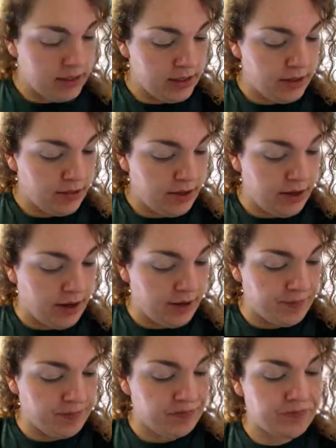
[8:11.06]
here we are.
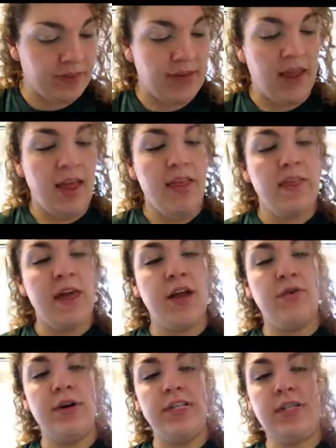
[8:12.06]
They
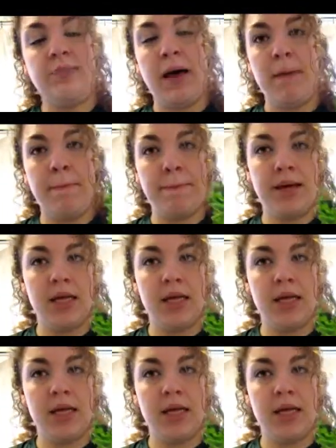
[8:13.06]
crisp up.